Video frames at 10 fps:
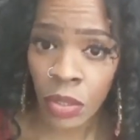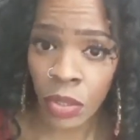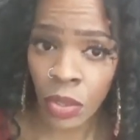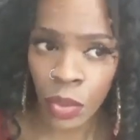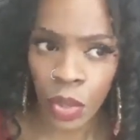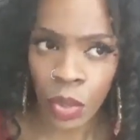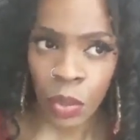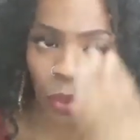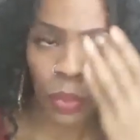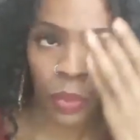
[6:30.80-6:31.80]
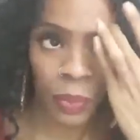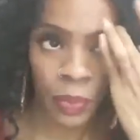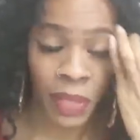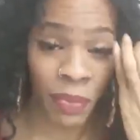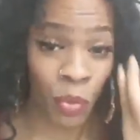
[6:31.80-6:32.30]
you know,
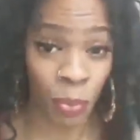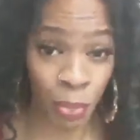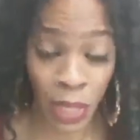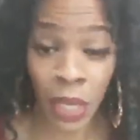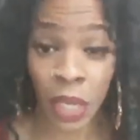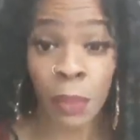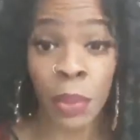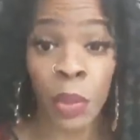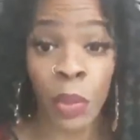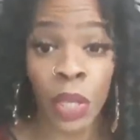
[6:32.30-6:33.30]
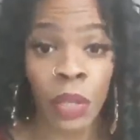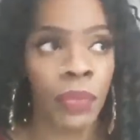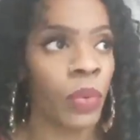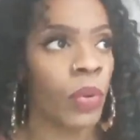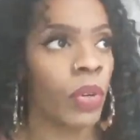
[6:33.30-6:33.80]
if you've been unemployed
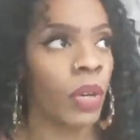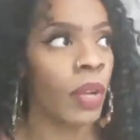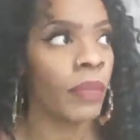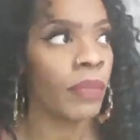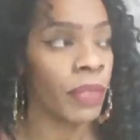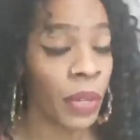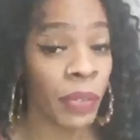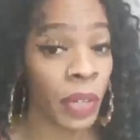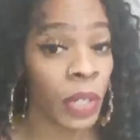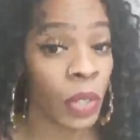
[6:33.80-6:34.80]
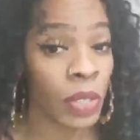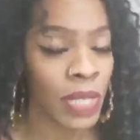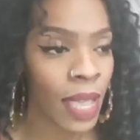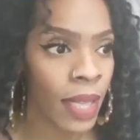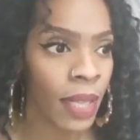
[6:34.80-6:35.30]
for a very, very long
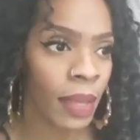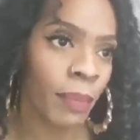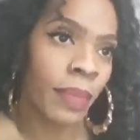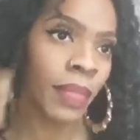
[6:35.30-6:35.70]
time,